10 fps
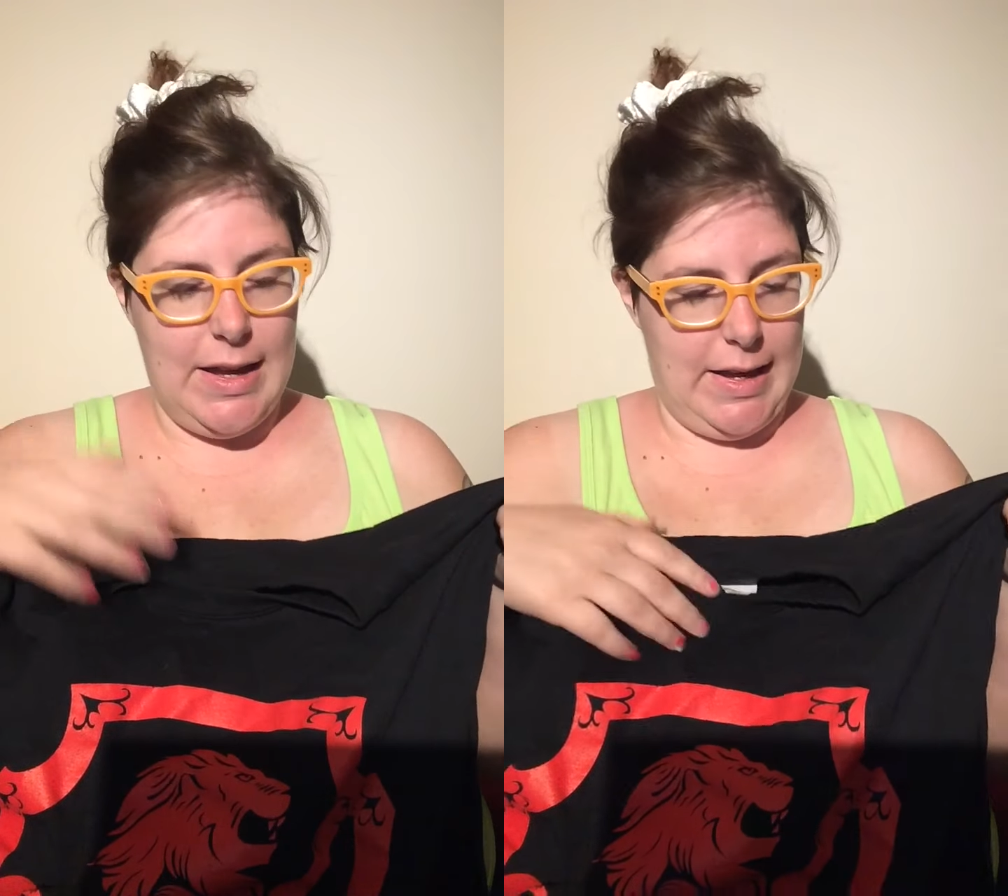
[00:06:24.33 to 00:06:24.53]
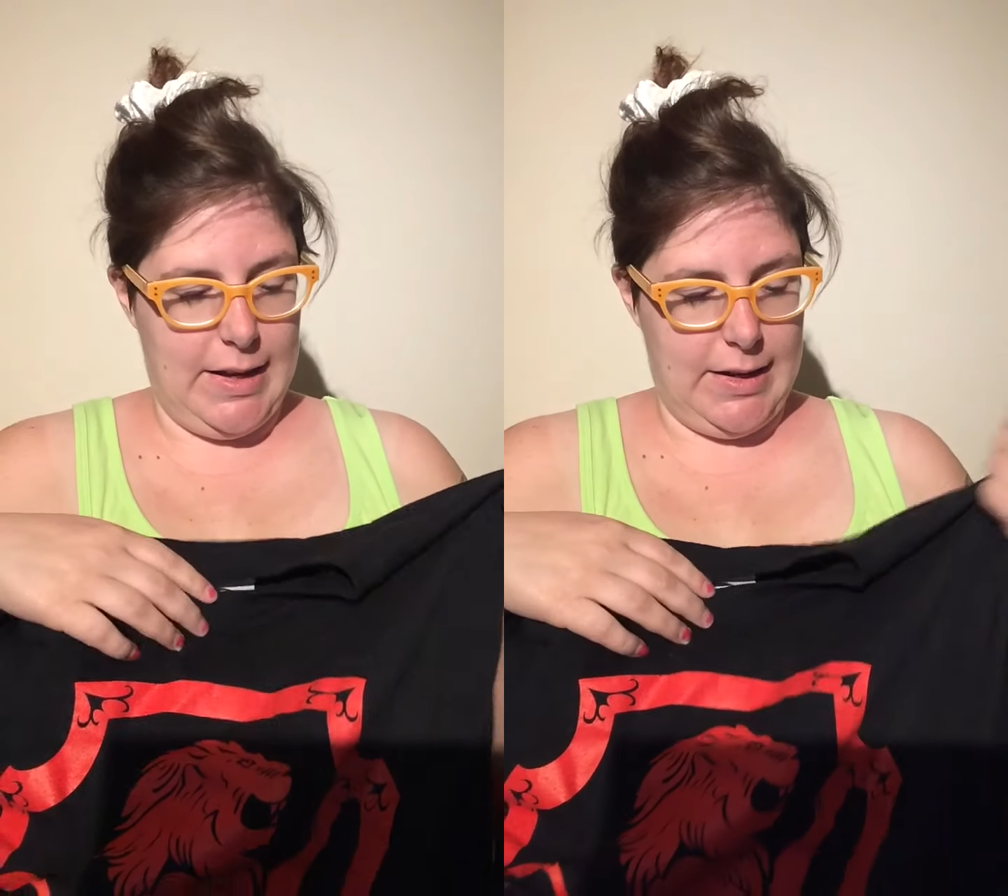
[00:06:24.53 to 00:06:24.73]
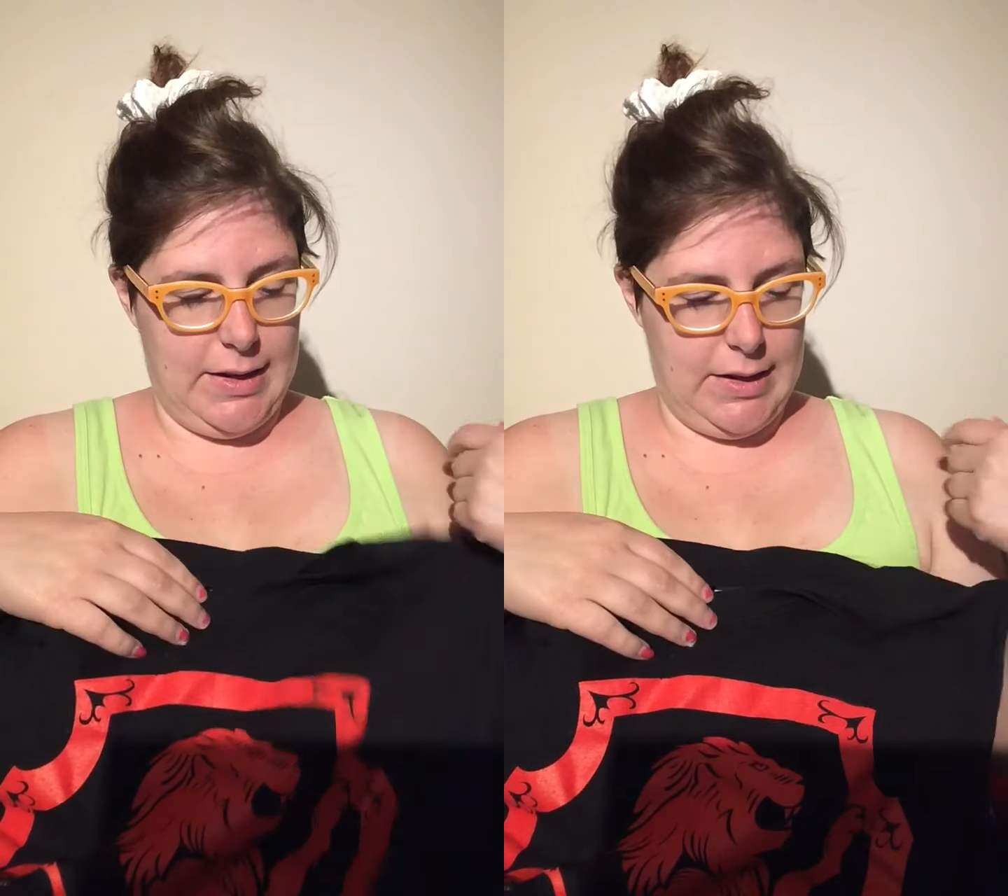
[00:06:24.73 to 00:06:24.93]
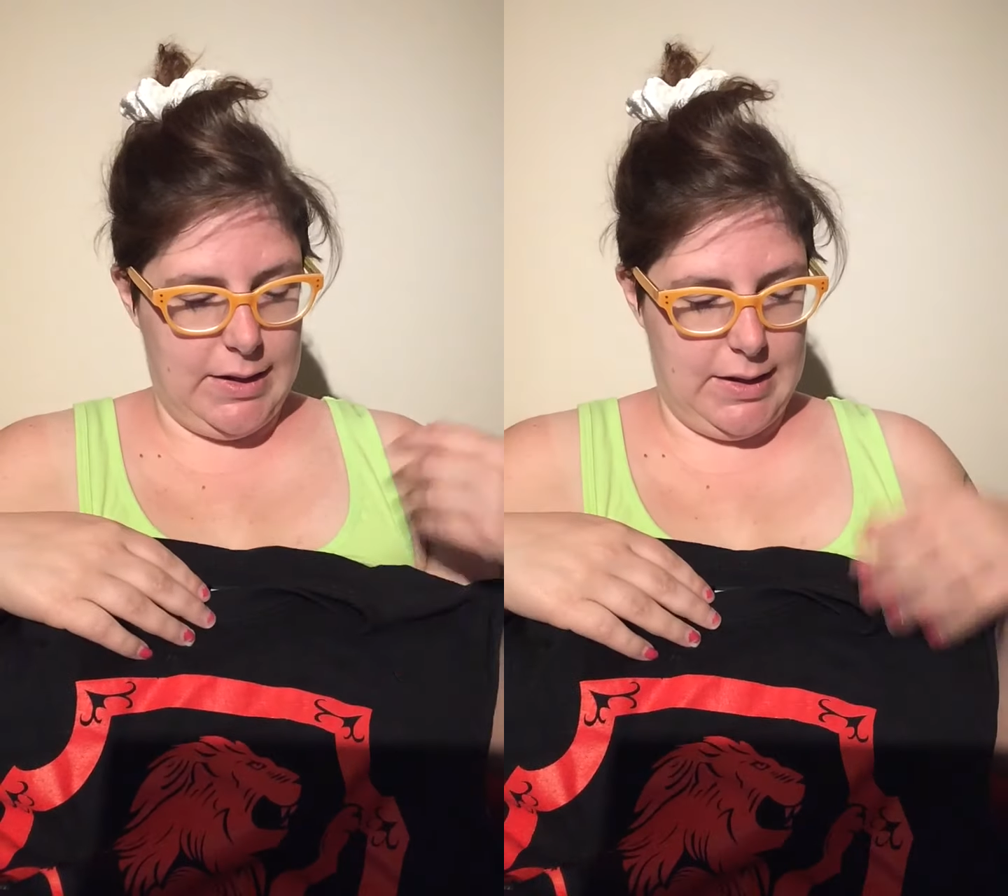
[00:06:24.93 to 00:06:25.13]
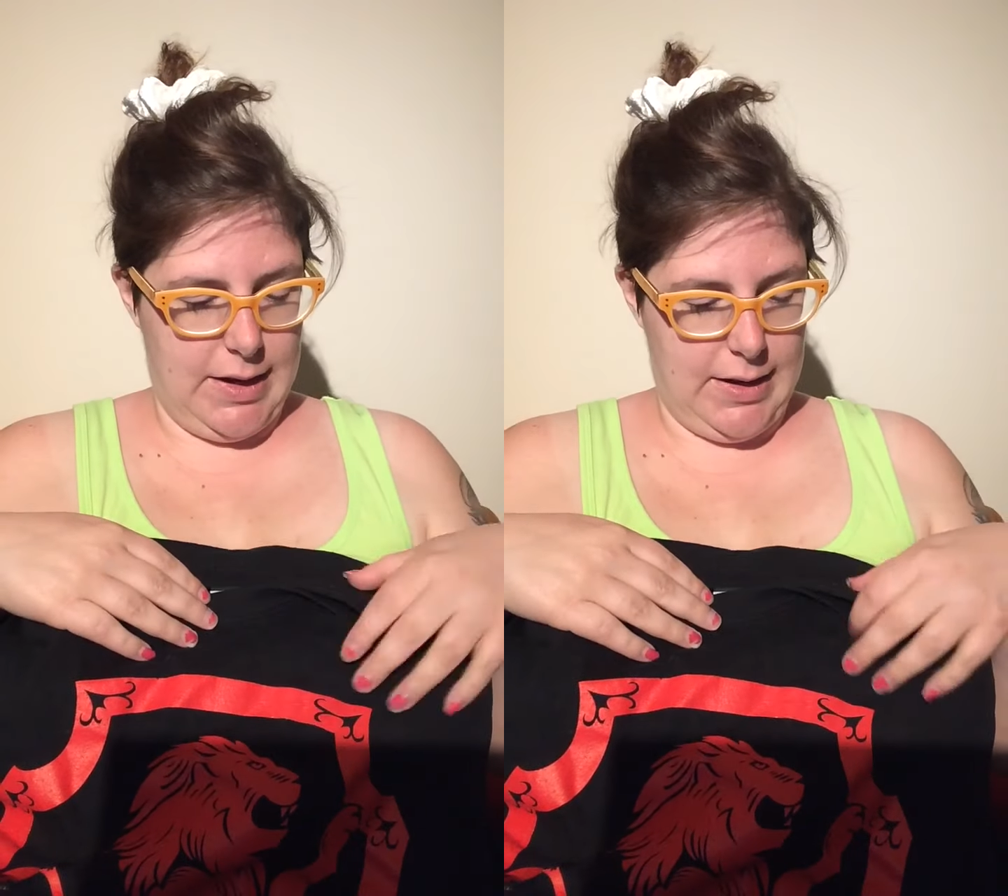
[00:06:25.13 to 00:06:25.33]

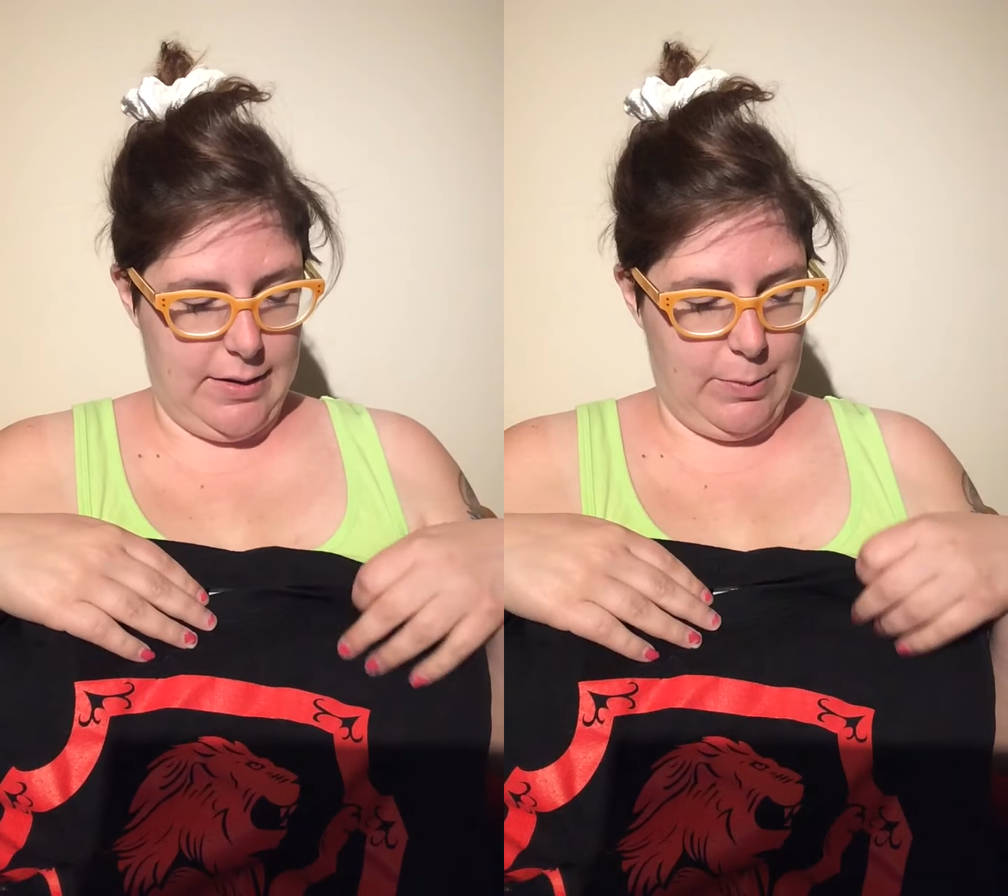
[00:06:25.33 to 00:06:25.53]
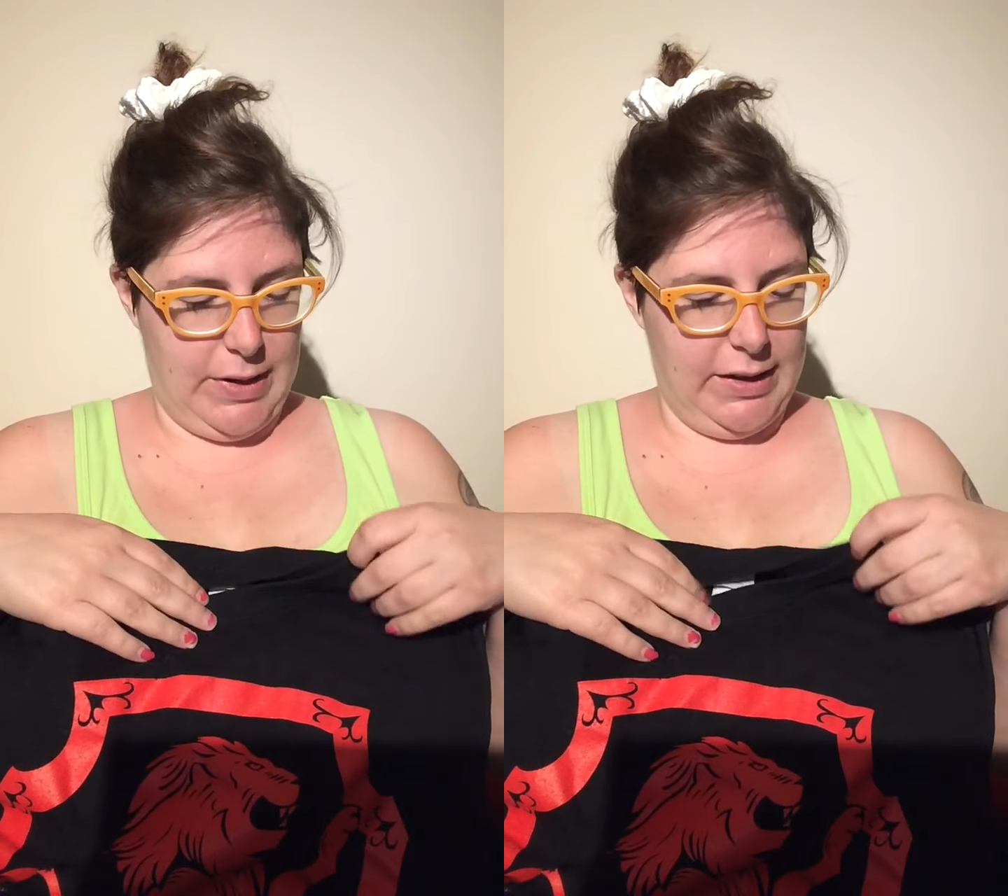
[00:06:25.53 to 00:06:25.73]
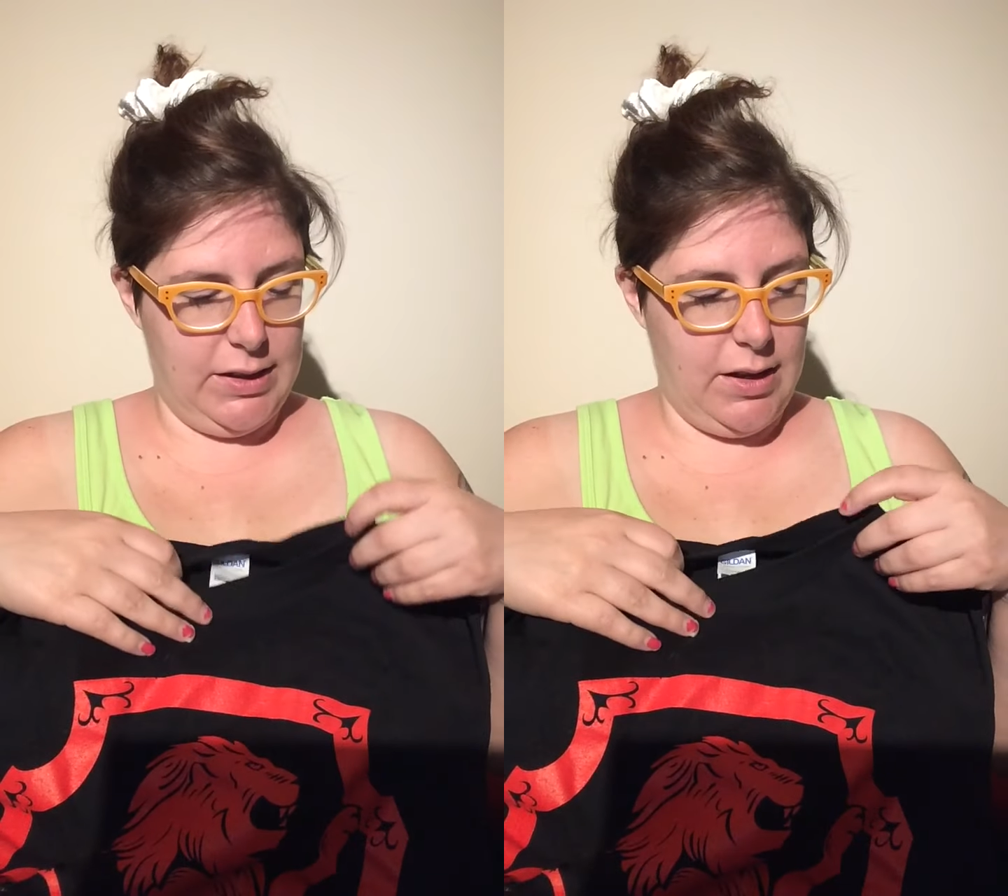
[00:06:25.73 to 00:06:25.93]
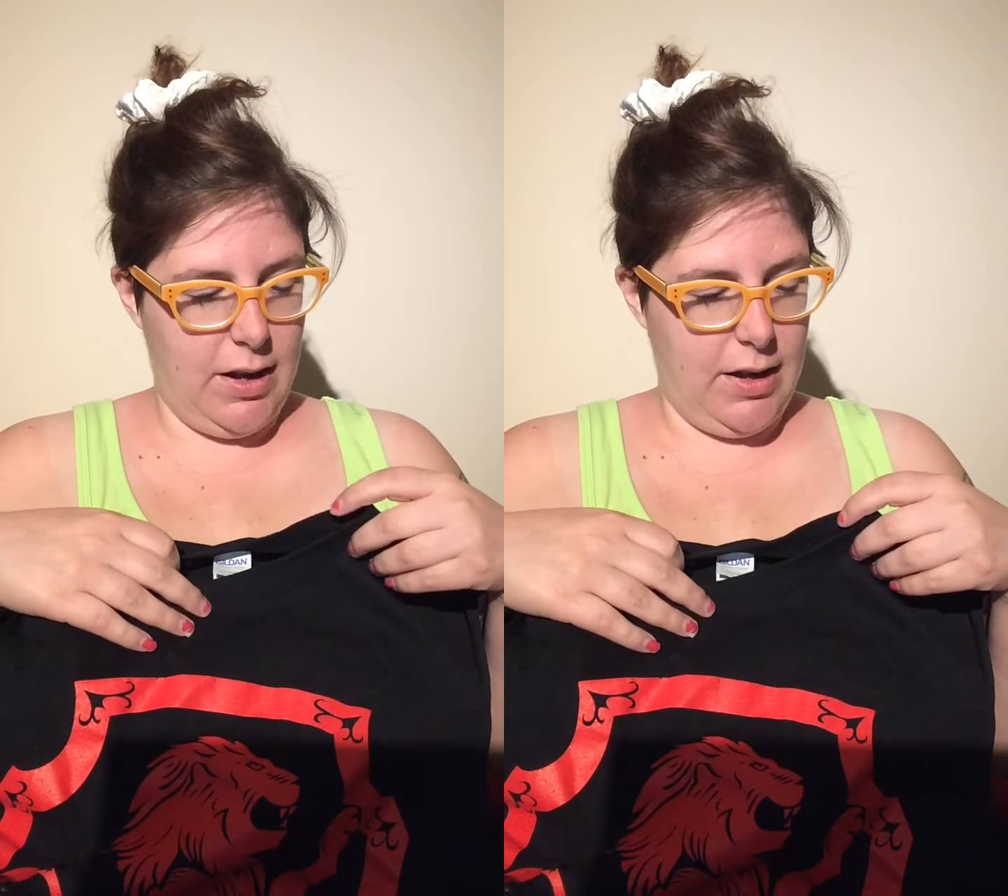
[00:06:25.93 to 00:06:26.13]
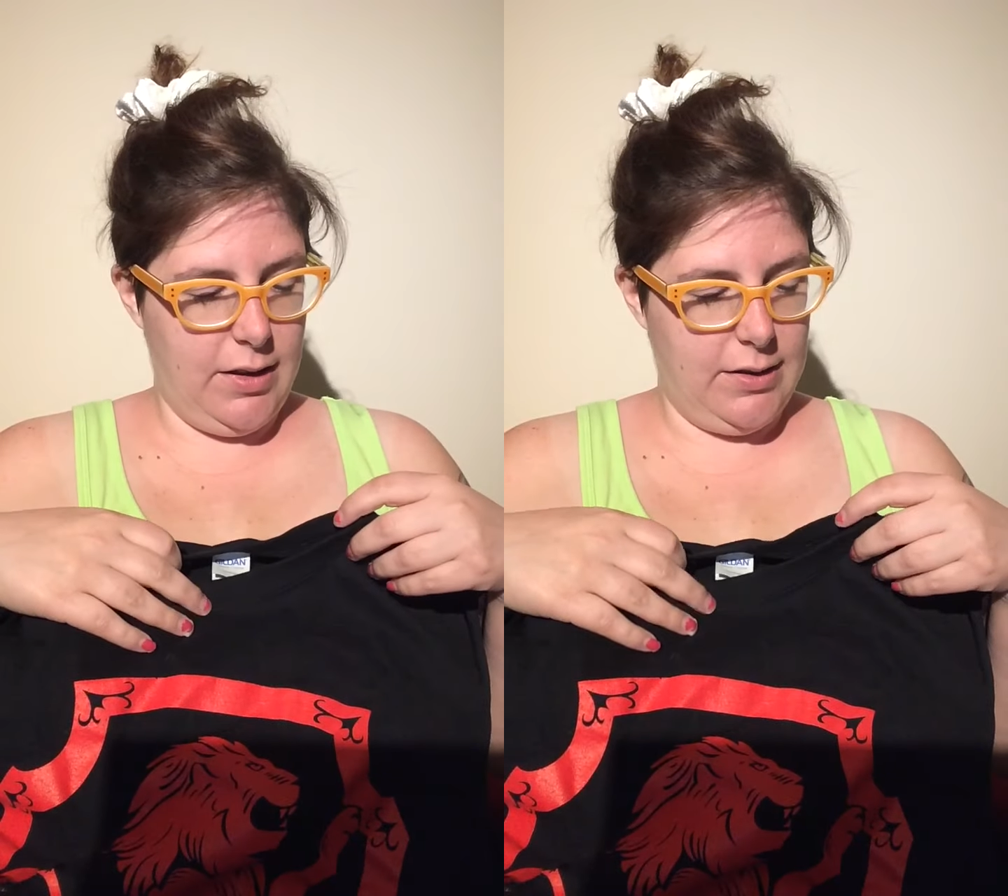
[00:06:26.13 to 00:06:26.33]
and I
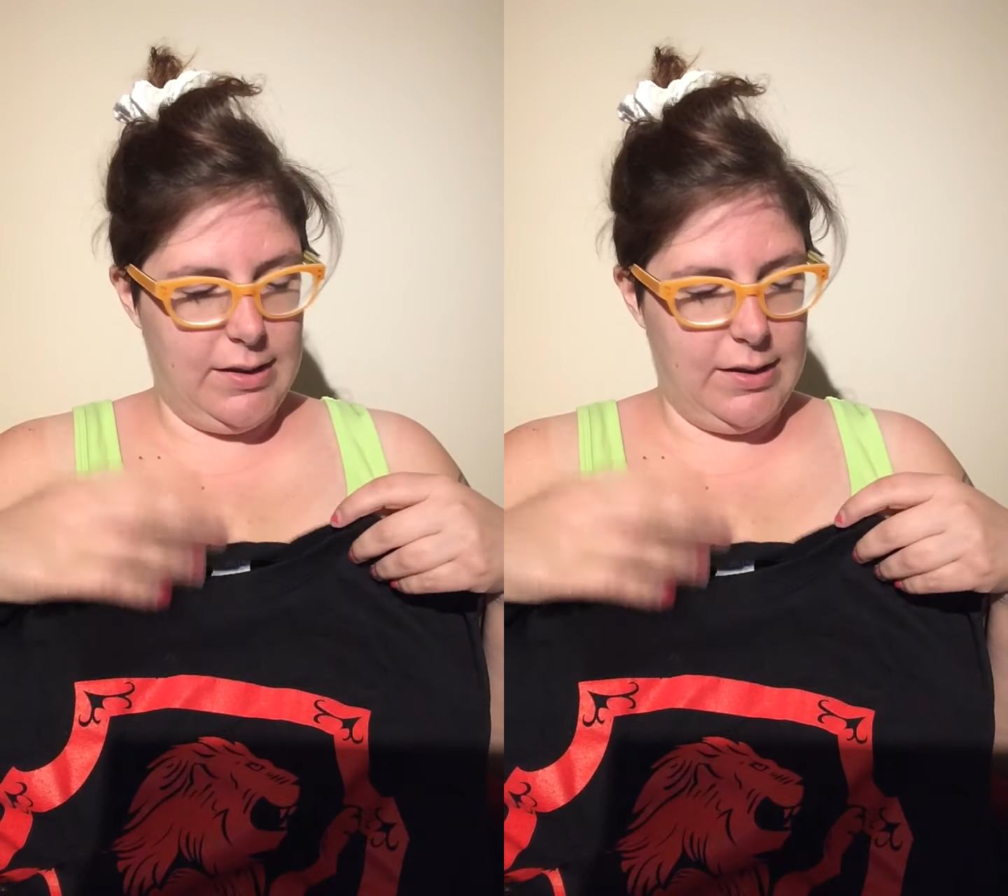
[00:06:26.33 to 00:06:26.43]
saw